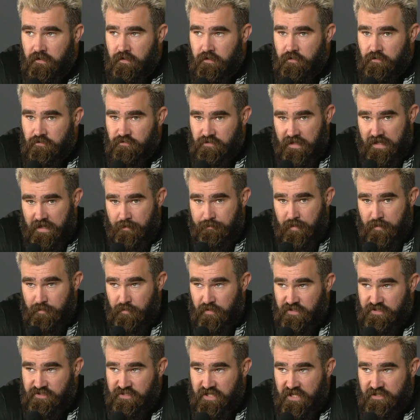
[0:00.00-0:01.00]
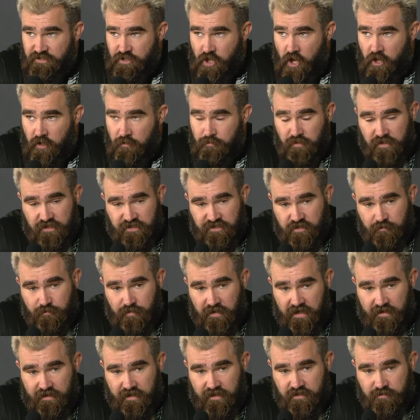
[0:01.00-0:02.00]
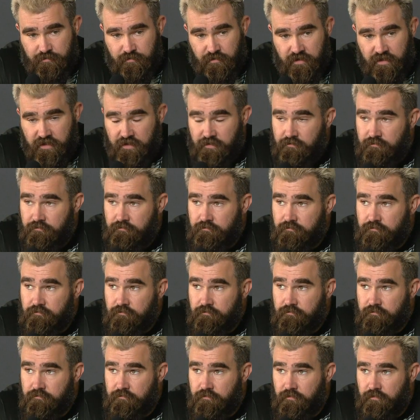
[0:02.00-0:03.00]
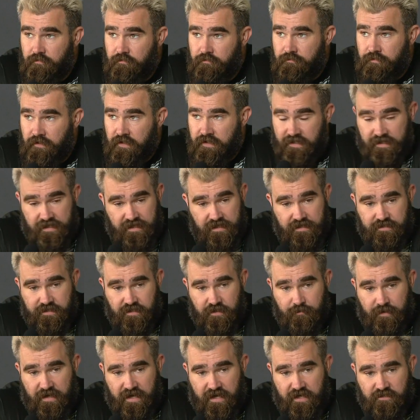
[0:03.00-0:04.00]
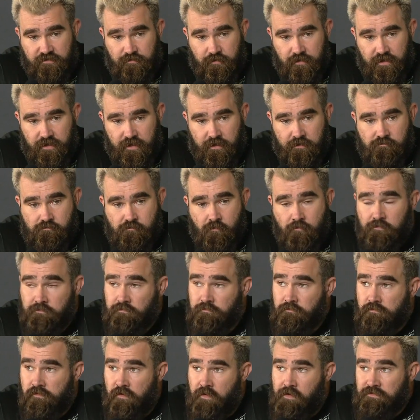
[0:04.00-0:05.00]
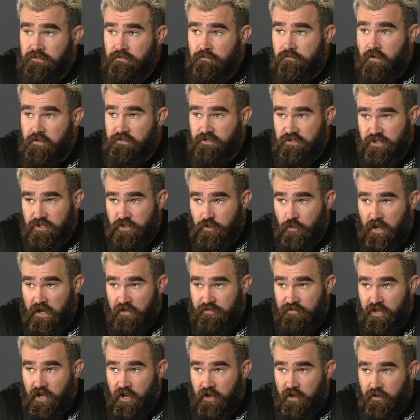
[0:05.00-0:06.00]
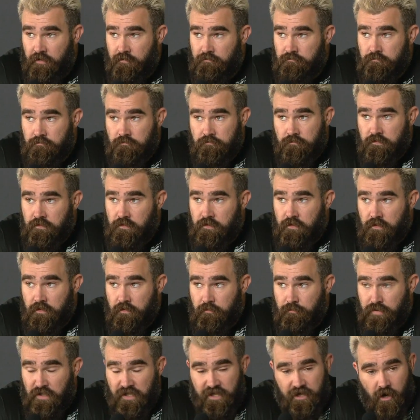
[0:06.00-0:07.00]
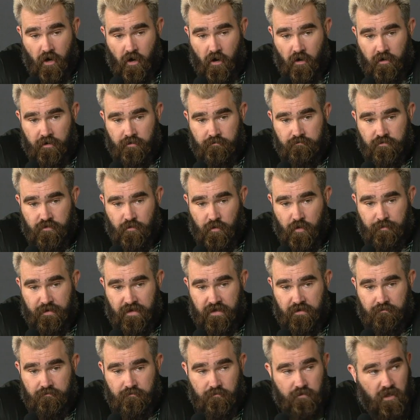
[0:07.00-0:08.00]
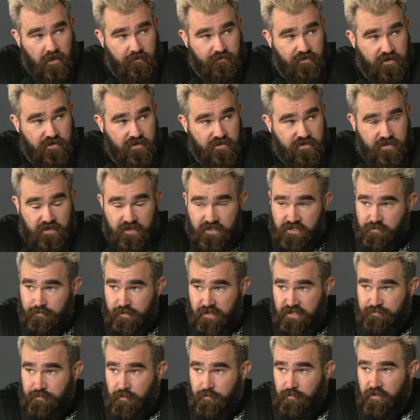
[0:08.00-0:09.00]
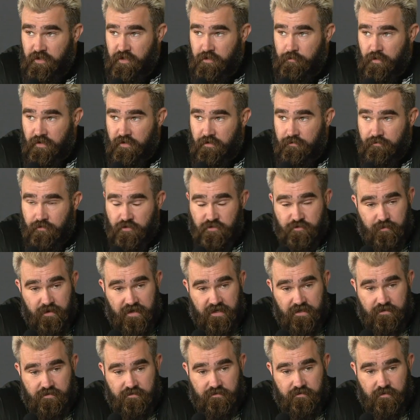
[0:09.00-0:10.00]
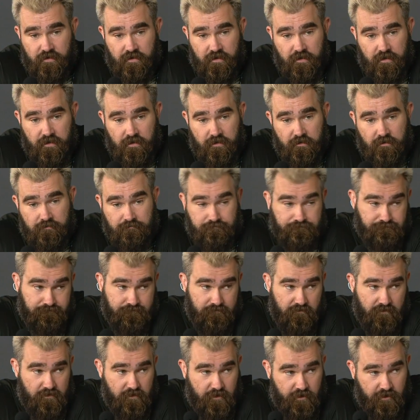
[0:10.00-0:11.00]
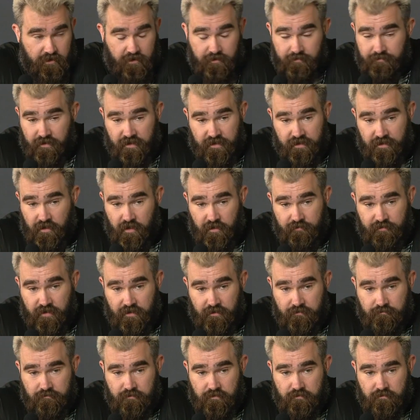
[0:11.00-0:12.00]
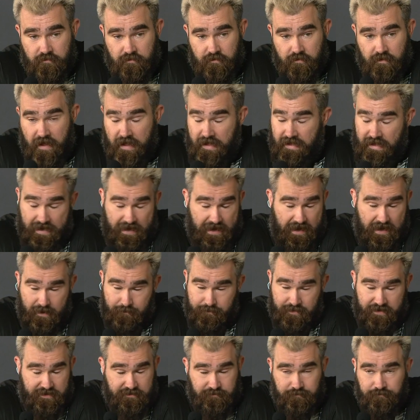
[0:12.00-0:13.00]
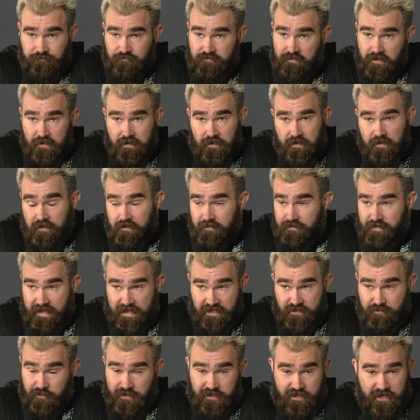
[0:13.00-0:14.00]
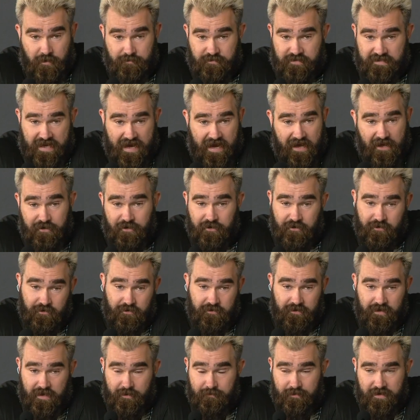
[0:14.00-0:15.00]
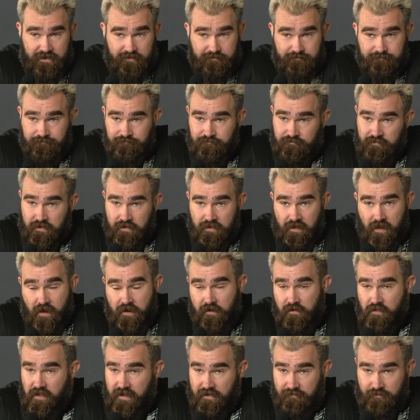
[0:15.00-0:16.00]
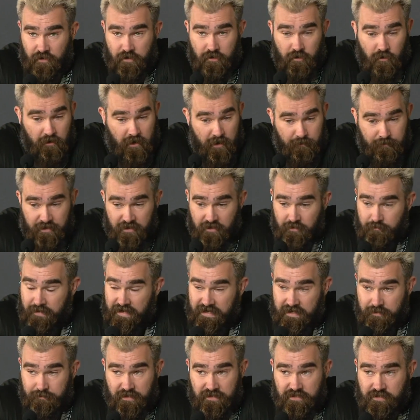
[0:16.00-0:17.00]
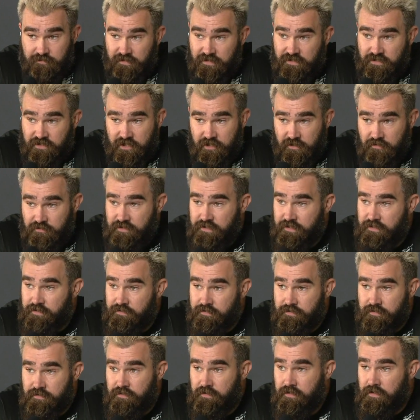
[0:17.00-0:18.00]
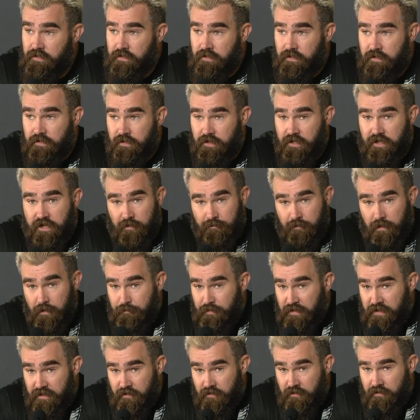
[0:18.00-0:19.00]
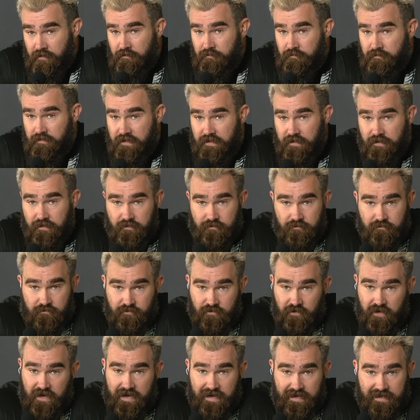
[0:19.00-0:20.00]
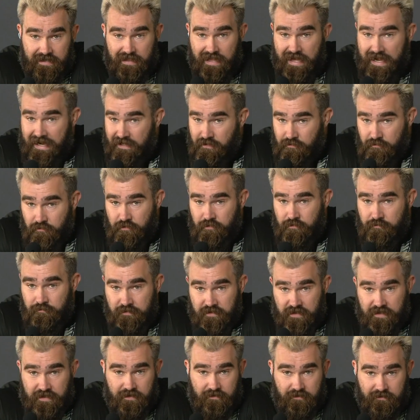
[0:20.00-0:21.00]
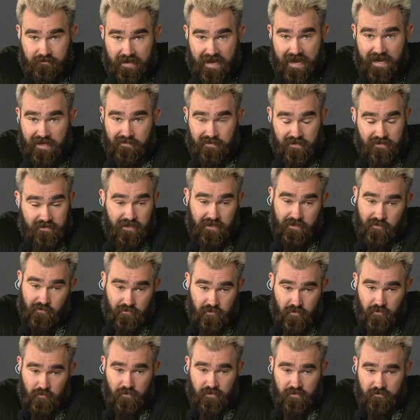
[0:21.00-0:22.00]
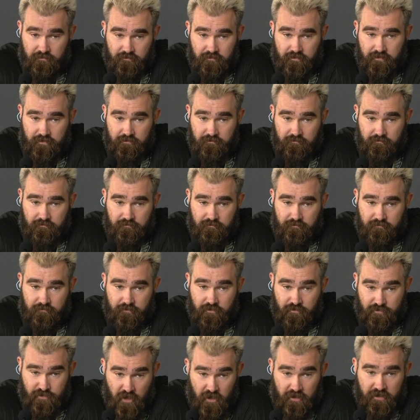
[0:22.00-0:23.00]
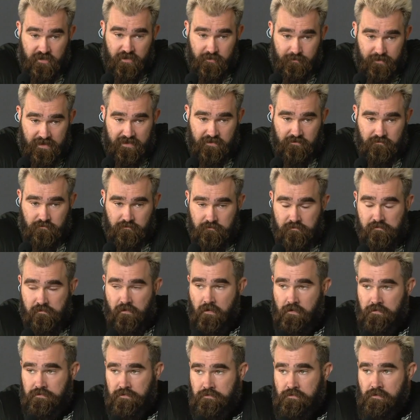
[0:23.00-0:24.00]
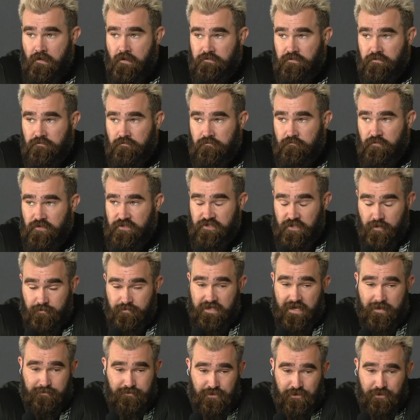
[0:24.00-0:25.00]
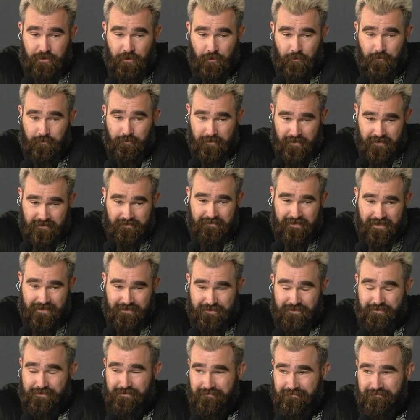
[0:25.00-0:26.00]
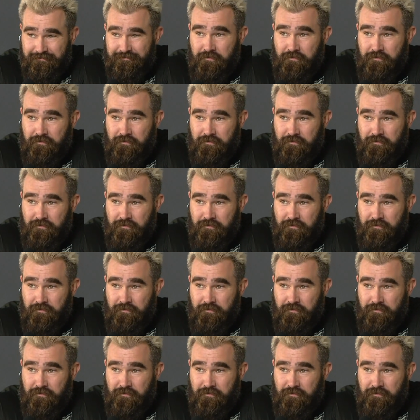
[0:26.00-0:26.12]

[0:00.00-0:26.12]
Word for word: there's a lot of people that say it's a hard place to play. I think it's pretty easy, to be honest with you. You just go out there, play hard. You want to be loved in the city as a baseball player, run to first base. They're going to love you. I mean, that's what it comes down to. I mean, if you go up here and make a bunch of excuses, you come up here and try and lie to them and act like they don't know what they're talking about, which sometimes they don't, but that's